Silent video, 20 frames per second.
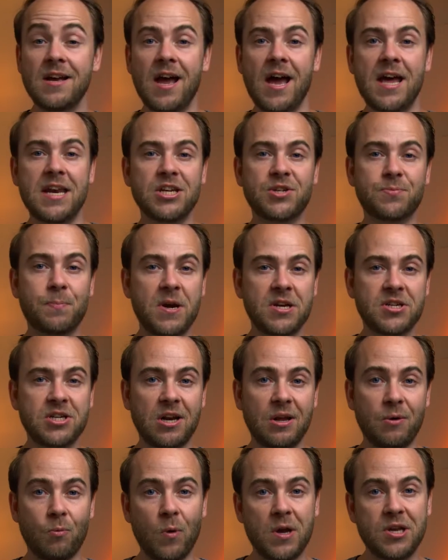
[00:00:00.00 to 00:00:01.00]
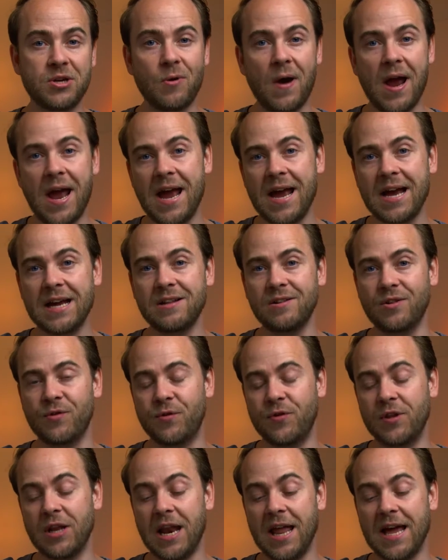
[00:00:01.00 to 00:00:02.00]
And especially when you angle
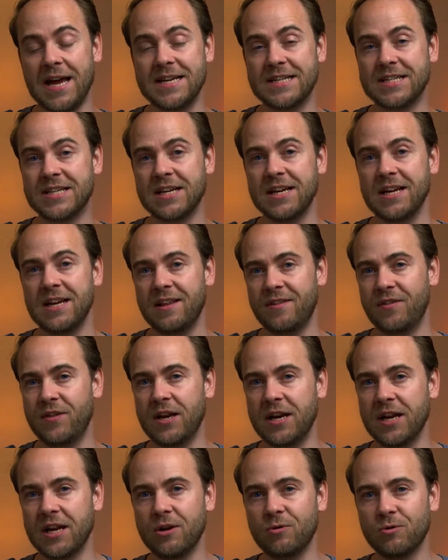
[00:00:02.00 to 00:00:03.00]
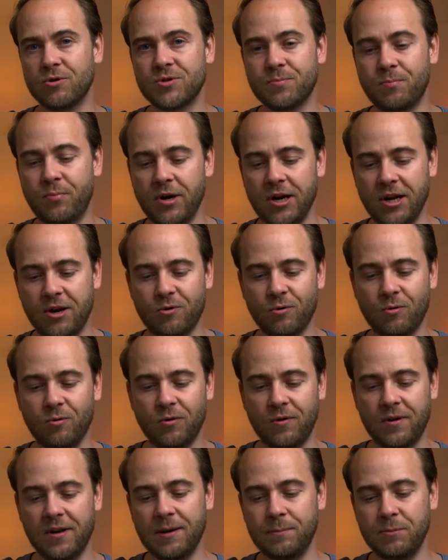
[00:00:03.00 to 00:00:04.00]
the light, then it looks pretty cool.
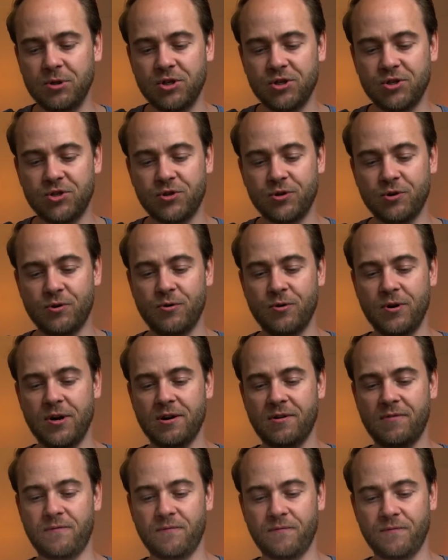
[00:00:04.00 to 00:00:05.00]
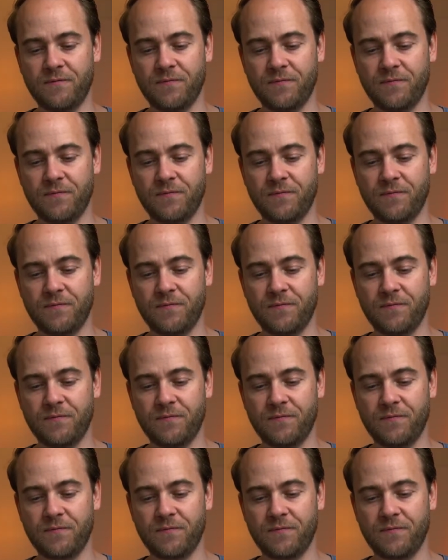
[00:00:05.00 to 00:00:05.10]
Let me just show you here.